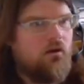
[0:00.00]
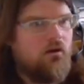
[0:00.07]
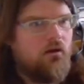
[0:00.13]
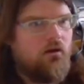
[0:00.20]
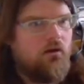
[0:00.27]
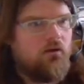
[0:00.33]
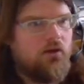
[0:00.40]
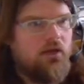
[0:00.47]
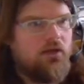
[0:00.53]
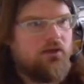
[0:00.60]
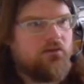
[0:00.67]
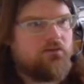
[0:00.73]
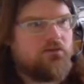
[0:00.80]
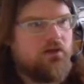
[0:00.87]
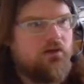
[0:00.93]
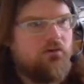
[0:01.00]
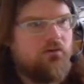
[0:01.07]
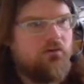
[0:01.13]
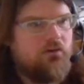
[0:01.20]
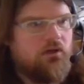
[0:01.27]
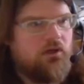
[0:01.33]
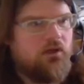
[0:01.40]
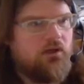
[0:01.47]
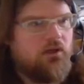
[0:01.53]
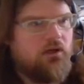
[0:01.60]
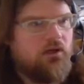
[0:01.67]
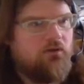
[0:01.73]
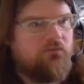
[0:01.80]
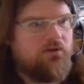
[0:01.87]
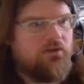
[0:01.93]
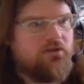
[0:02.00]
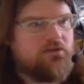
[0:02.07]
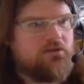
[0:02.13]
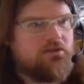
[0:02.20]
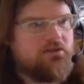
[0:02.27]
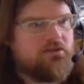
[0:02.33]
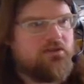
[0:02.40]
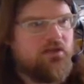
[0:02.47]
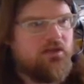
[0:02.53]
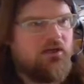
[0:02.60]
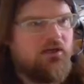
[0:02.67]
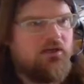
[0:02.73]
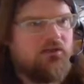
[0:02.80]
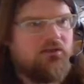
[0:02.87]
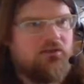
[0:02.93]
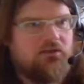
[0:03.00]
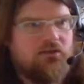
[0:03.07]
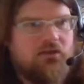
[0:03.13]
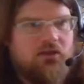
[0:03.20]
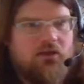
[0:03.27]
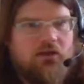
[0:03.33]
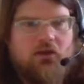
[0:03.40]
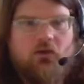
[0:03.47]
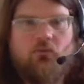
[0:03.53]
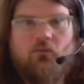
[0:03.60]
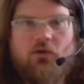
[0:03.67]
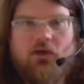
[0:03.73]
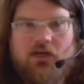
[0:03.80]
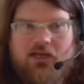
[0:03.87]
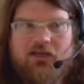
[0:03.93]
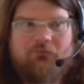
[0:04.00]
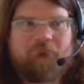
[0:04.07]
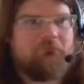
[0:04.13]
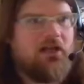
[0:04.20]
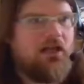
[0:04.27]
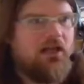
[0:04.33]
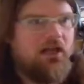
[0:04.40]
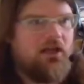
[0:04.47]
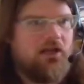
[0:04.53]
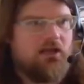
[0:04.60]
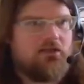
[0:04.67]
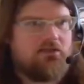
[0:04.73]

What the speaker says: Okay, so hopefully this is working. Hi.